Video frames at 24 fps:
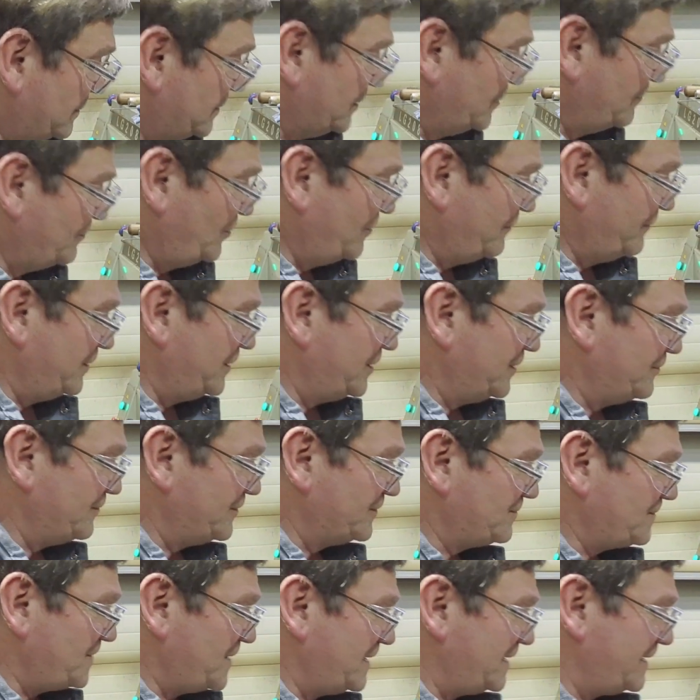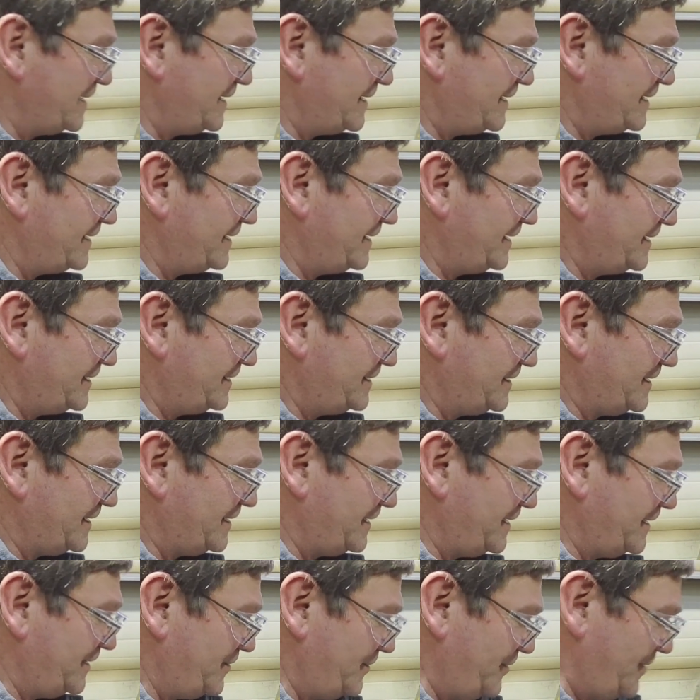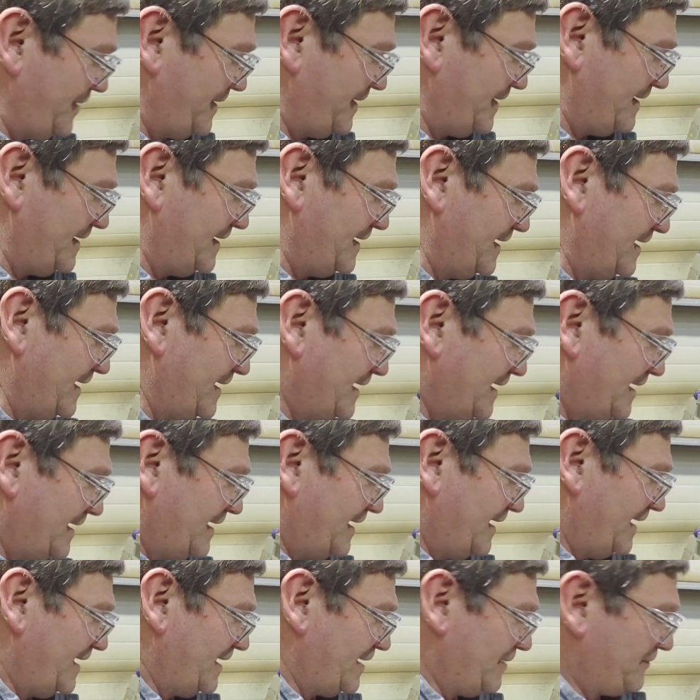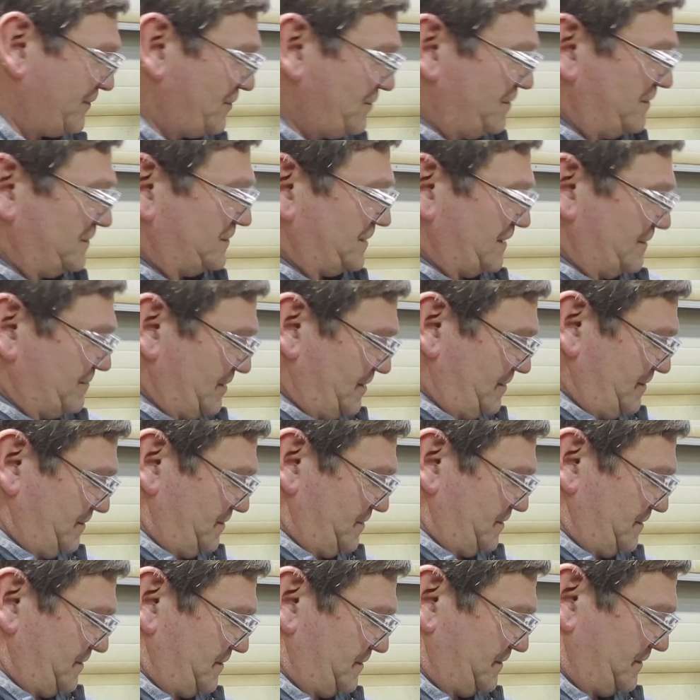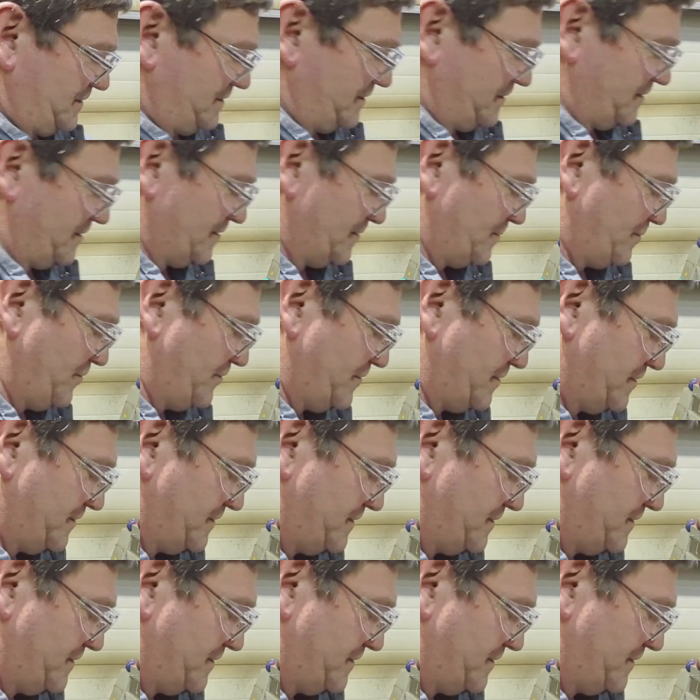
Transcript: come over here with my indicator and of course I'm going to just uh, put a